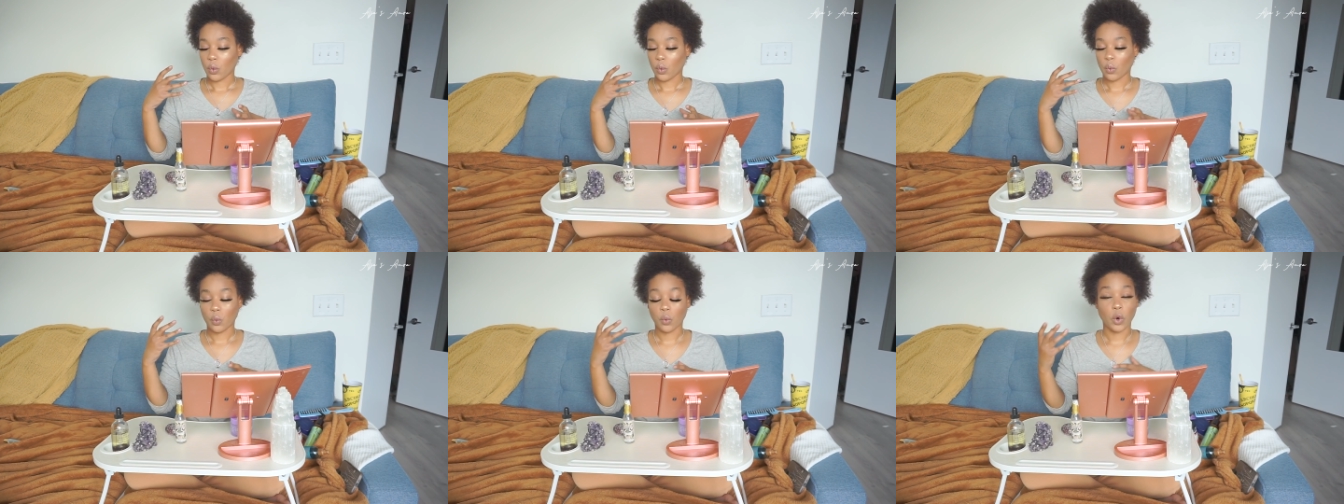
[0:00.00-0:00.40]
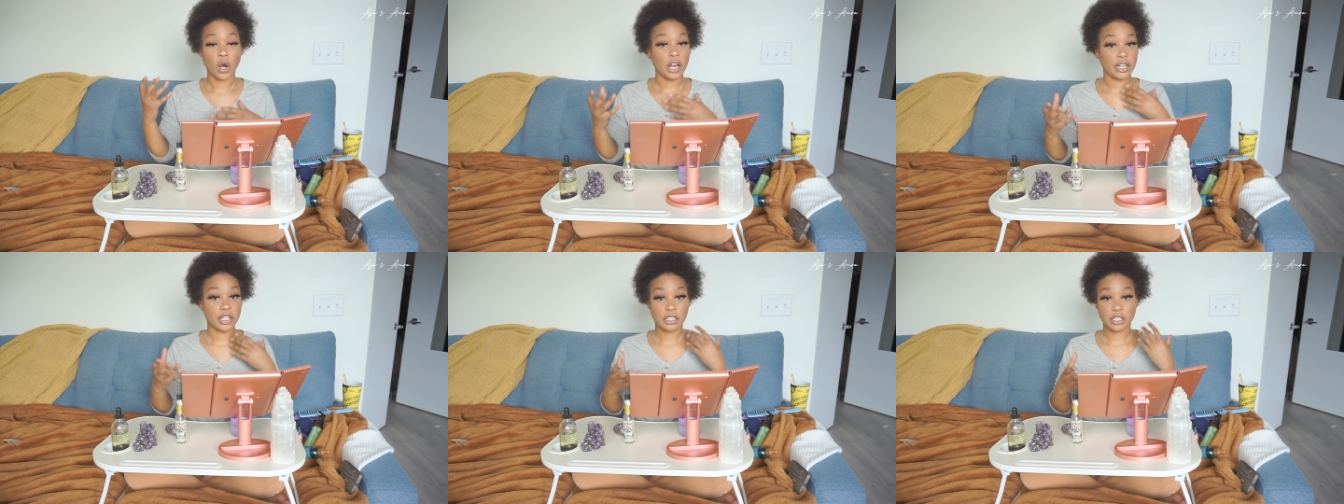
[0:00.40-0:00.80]

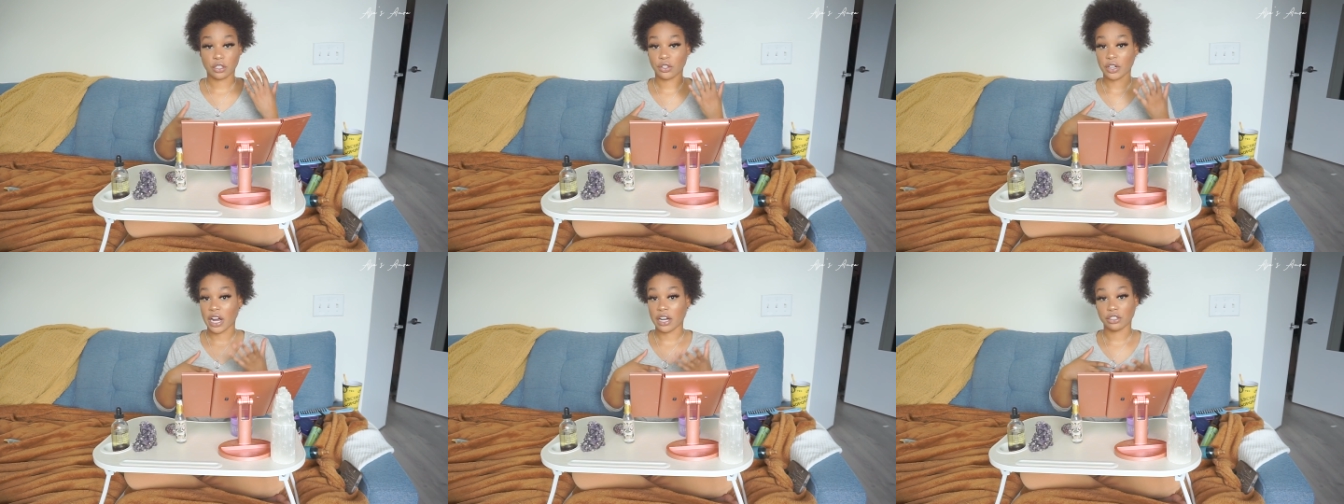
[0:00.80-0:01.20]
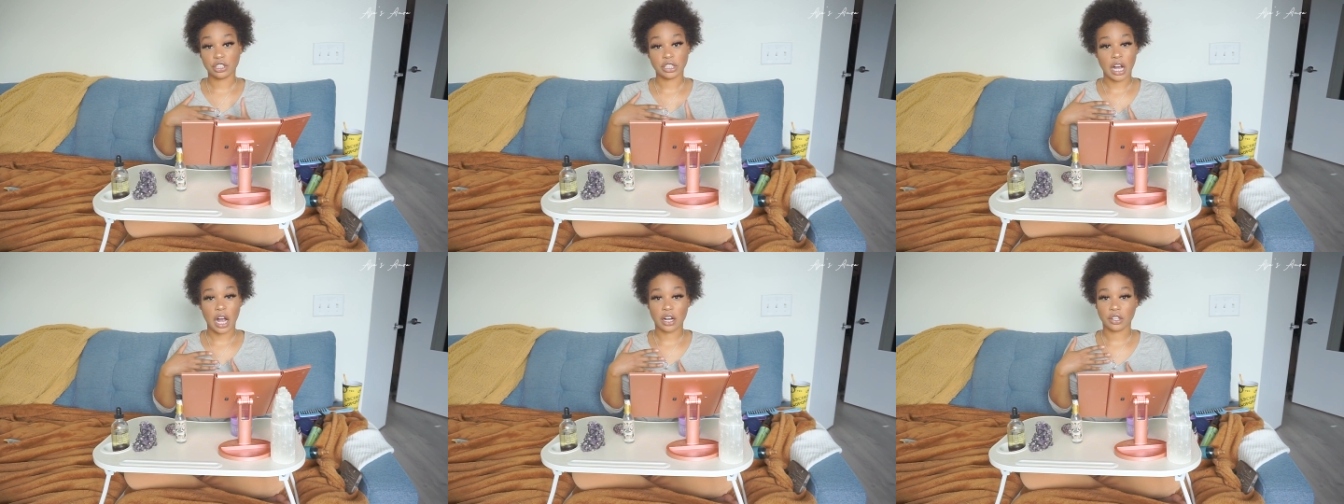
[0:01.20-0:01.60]
what is the crown
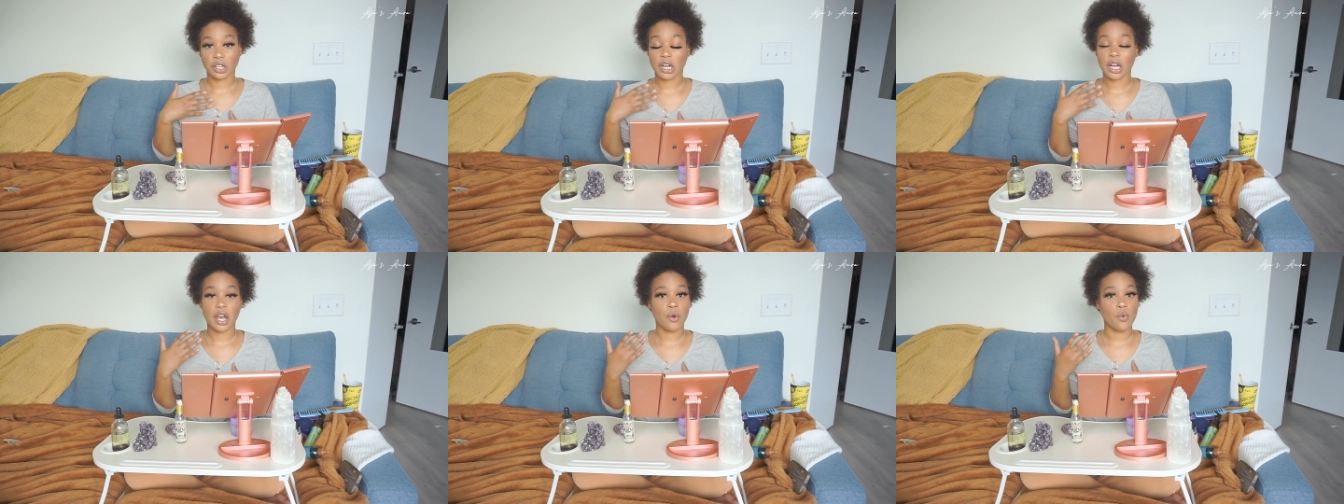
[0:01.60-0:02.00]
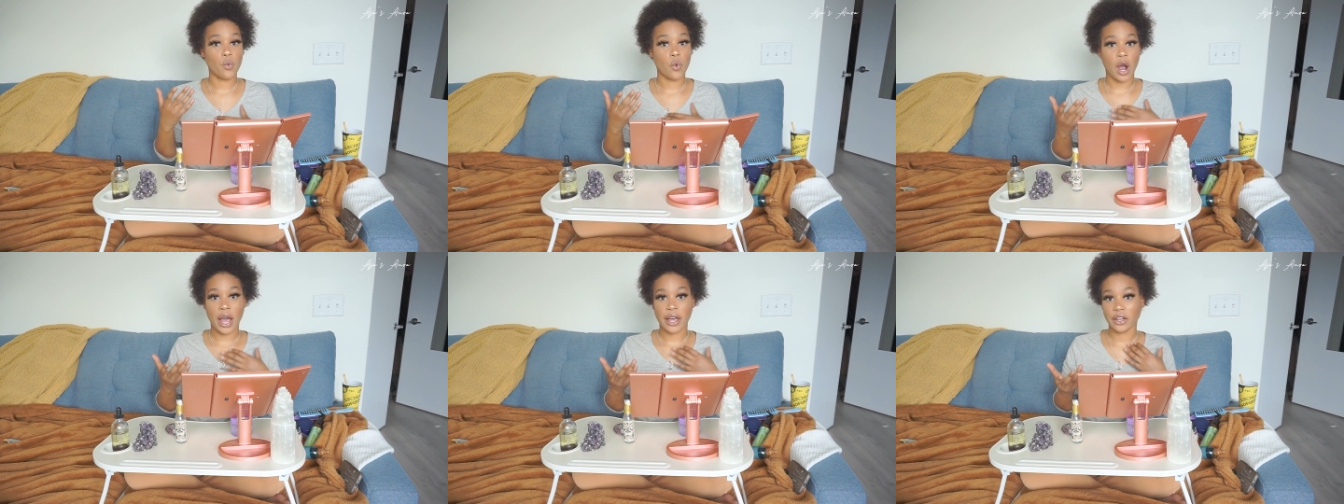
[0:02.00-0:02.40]
chakra and
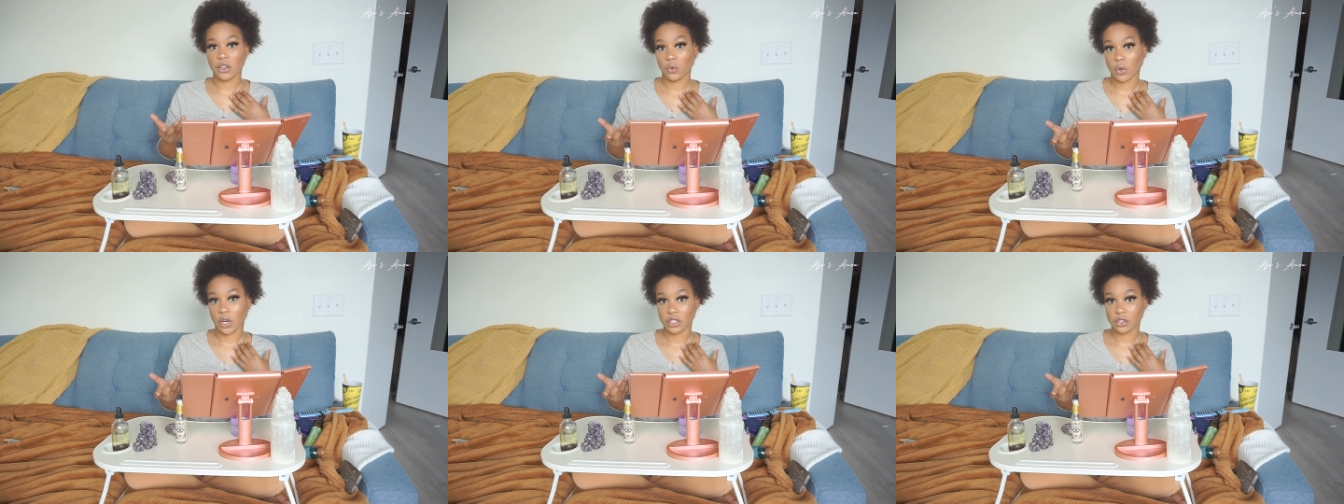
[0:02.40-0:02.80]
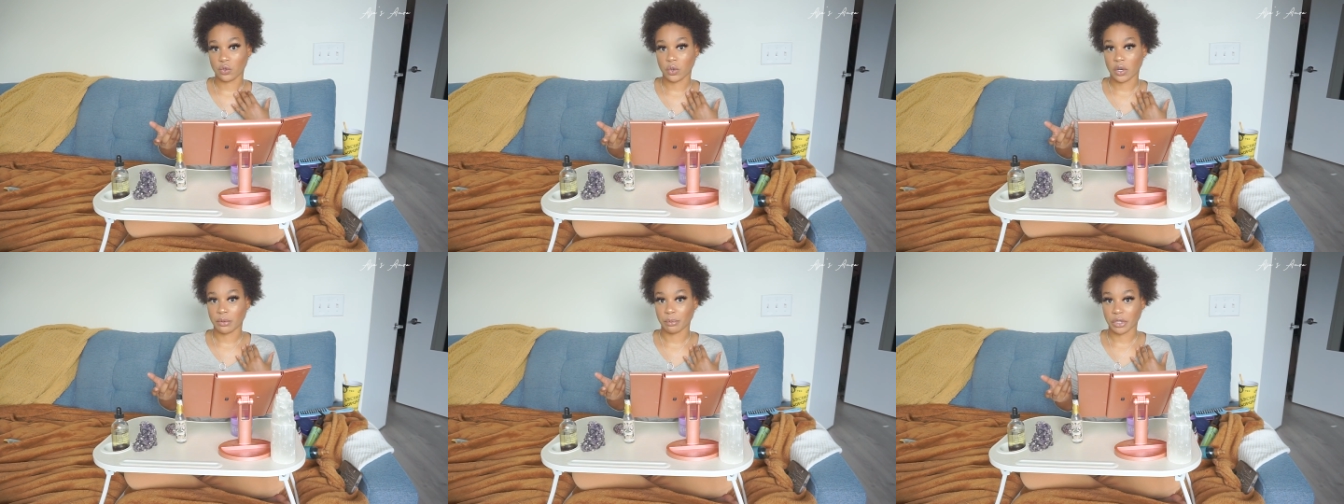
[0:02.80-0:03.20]
why do you want to
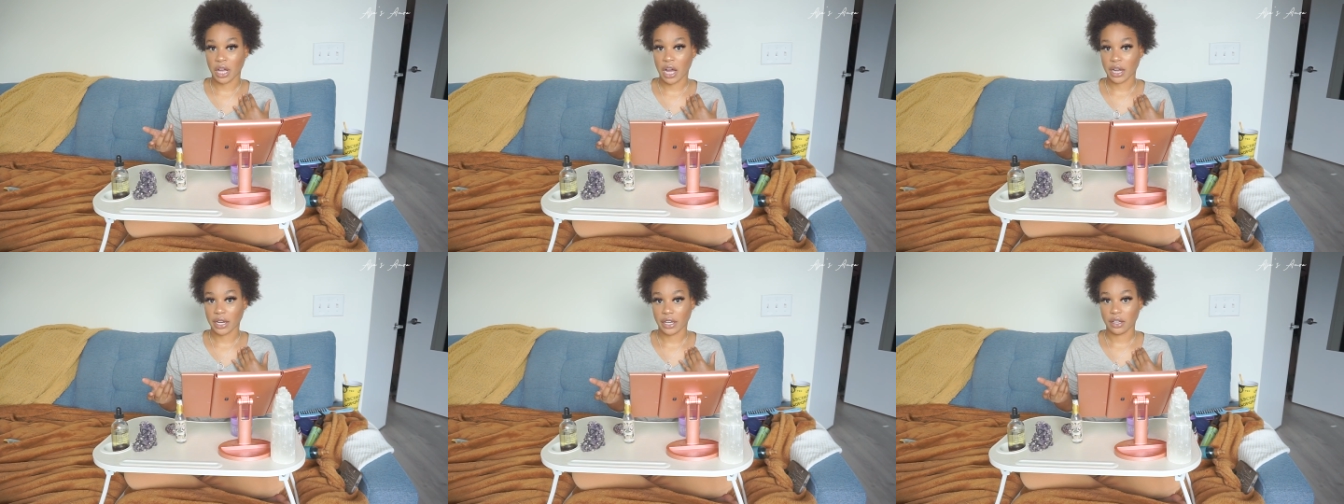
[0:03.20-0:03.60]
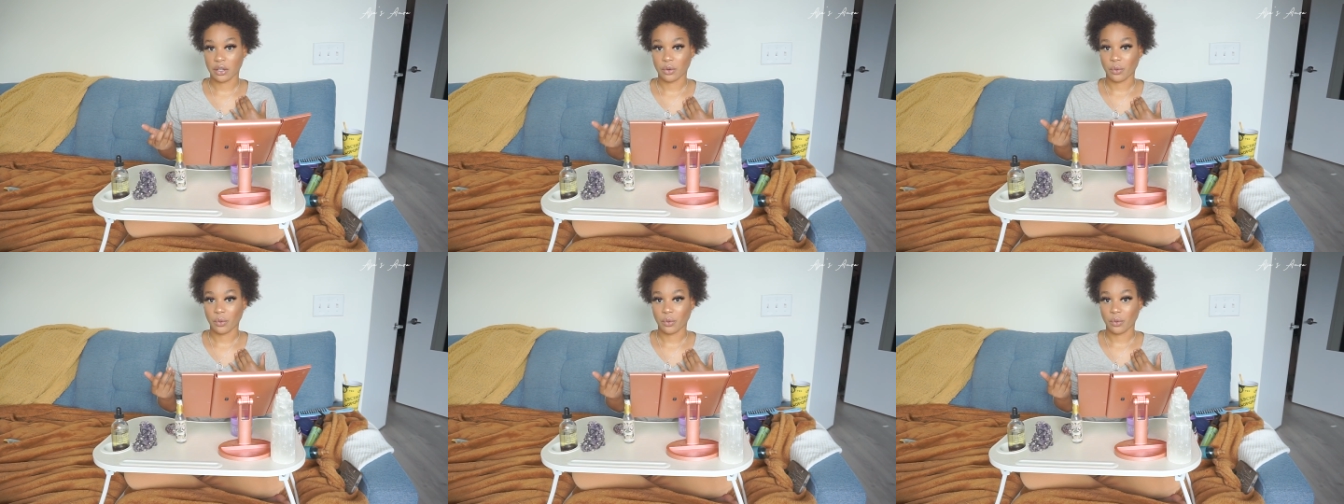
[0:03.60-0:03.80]
unblock it?